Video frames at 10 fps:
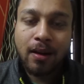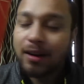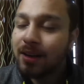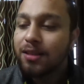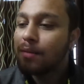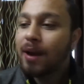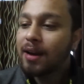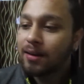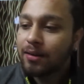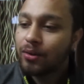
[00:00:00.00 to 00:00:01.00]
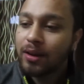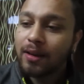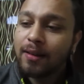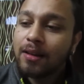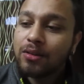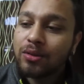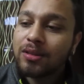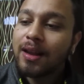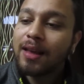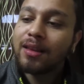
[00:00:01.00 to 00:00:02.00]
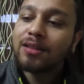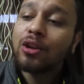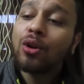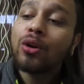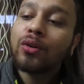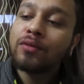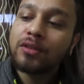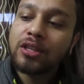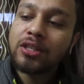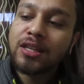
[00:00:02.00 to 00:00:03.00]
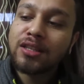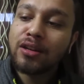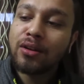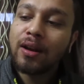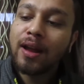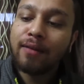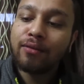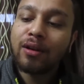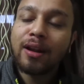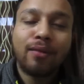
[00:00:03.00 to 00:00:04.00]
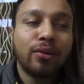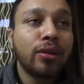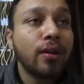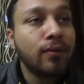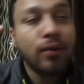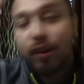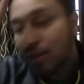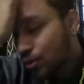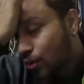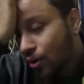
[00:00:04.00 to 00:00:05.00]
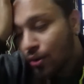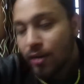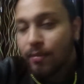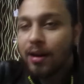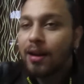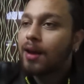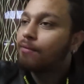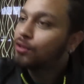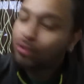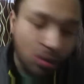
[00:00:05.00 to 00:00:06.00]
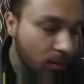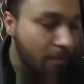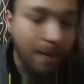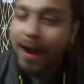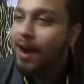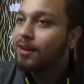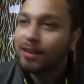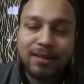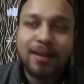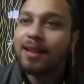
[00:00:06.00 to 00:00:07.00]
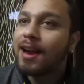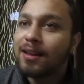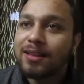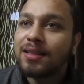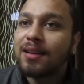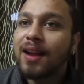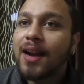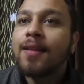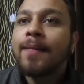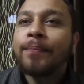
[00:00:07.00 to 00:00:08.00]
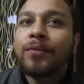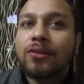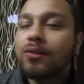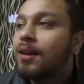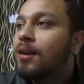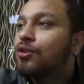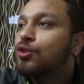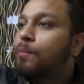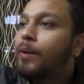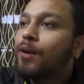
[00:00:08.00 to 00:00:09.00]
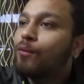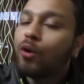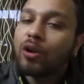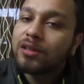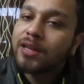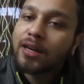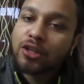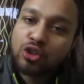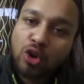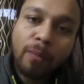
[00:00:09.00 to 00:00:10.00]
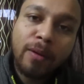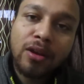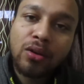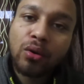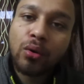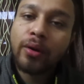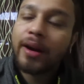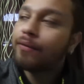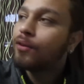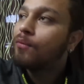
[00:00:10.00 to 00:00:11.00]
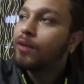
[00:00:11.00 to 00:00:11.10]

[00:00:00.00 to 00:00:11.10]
doesn't matter okay so it's like there's a lot of resistance in your life you're like what the fuck is going on in my life it's so bad this and that this and that so there are those brick walls that are stopping you to get from where